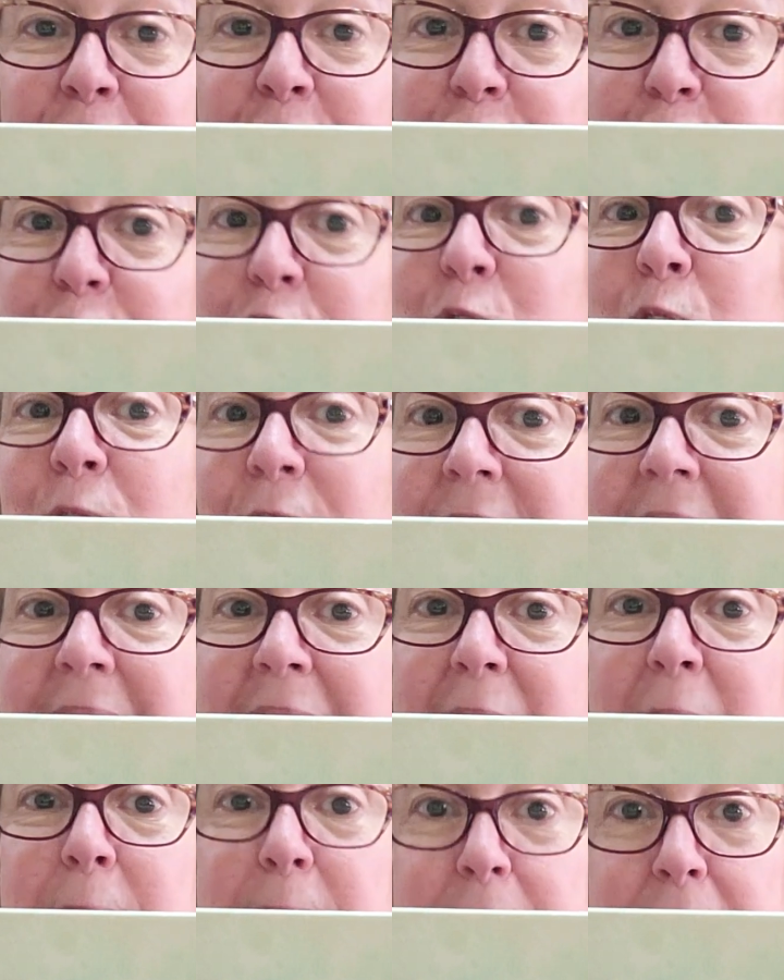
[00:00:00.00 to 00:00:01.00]

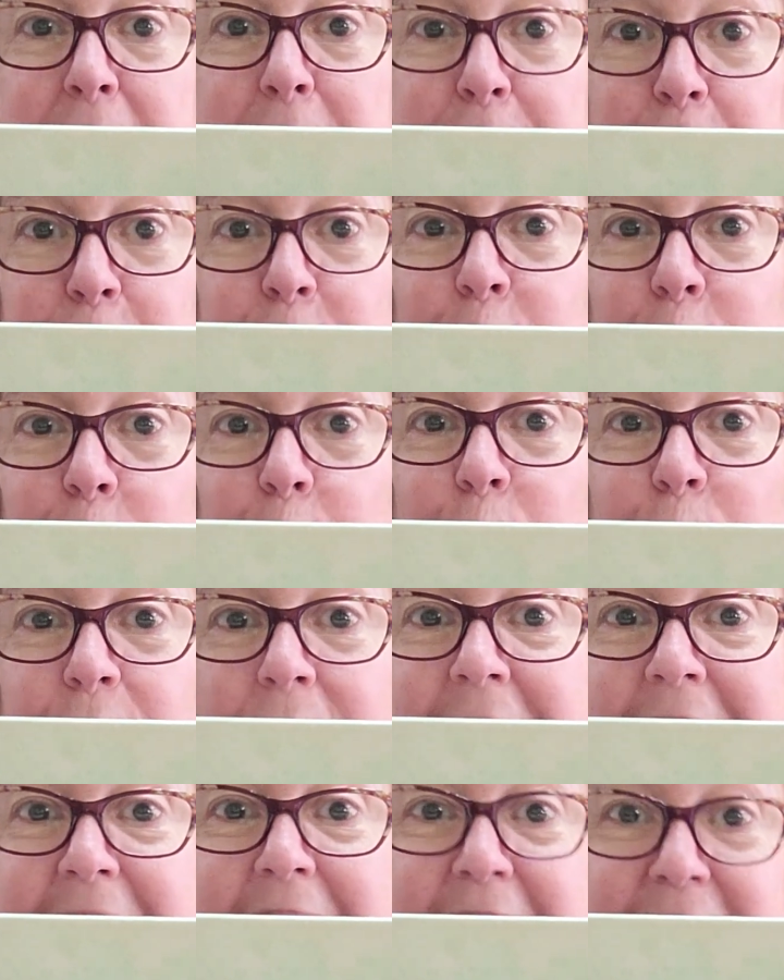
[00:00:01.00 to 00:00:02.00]
Certainly people who
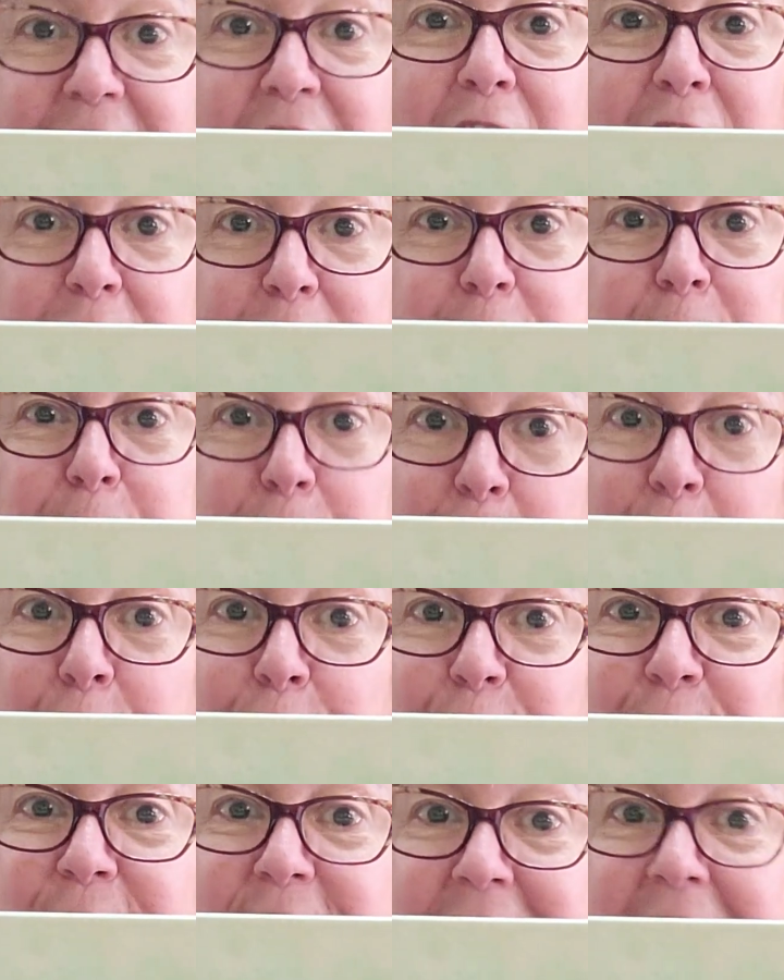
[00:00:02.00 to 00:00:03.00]
really love
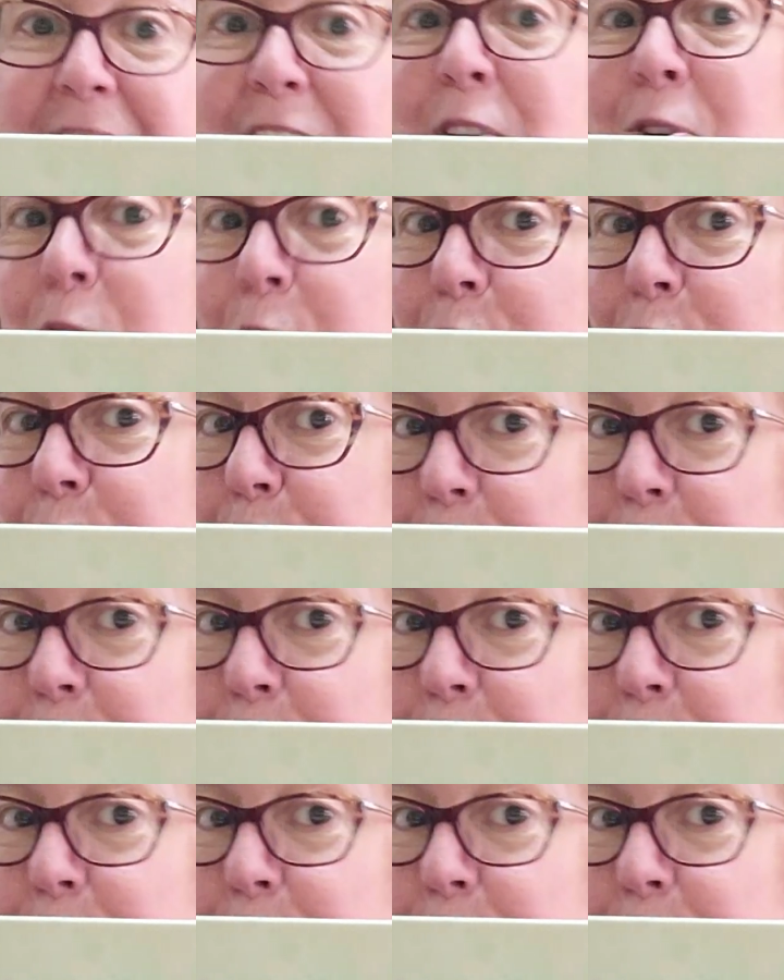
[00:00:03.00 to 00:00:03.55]
birds and who